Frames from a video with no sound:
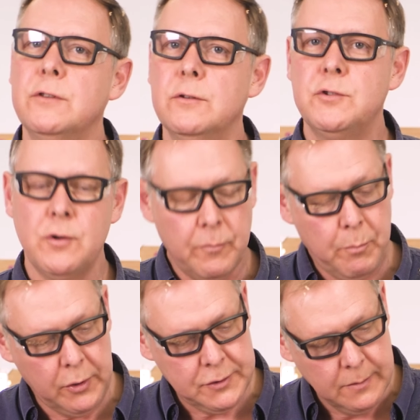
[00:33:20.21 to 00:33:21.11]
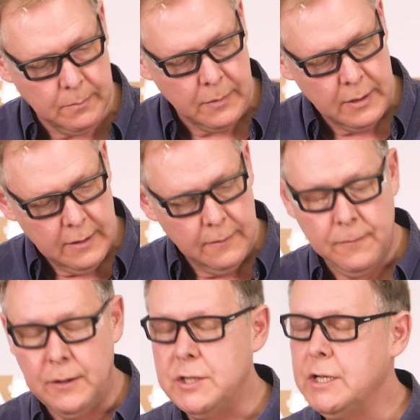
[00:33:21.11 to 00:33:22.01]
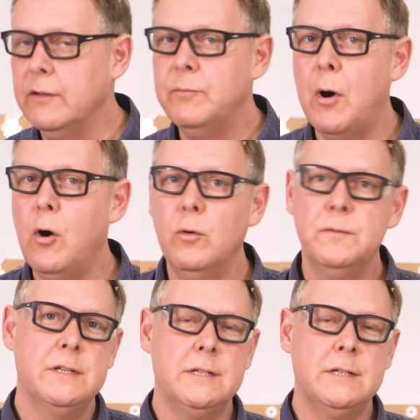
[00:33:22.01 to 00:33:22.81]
for the sort of bottom finishing of bowls.